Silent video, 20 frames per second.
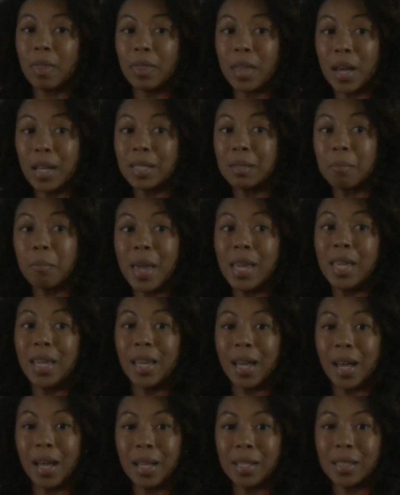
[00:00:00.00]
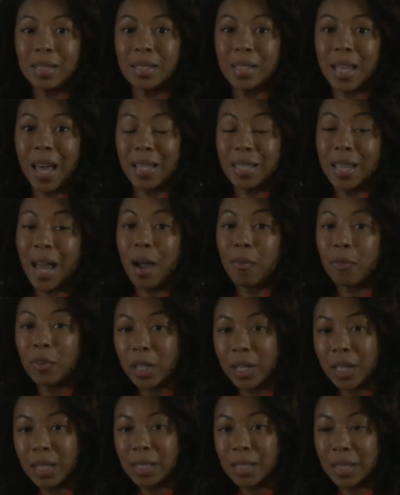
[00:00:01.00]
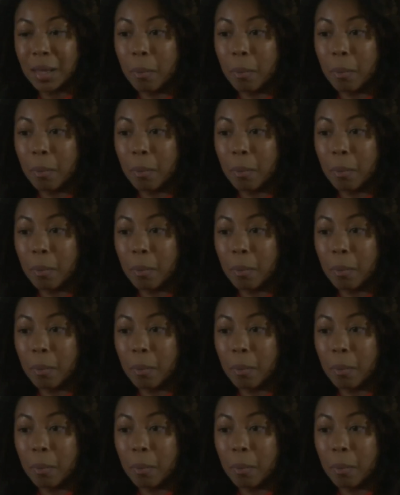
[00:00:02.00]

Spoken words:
thus making us, as Africans,